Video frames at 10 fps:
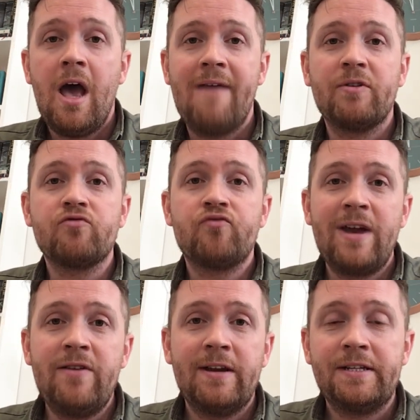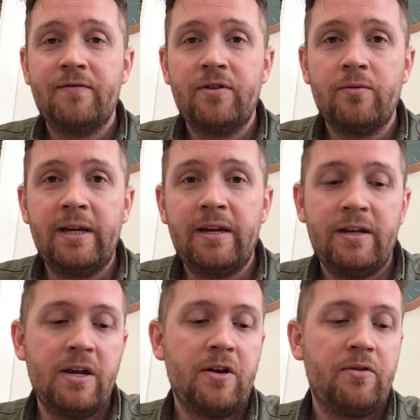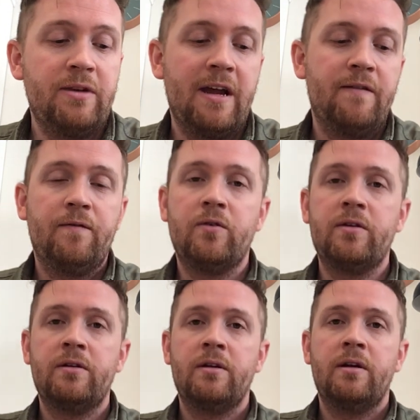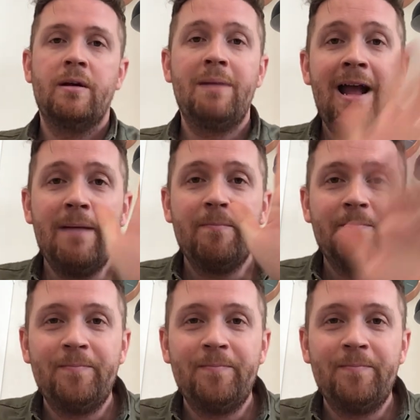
Have a great rest of your week, year 3 and 4. Bye.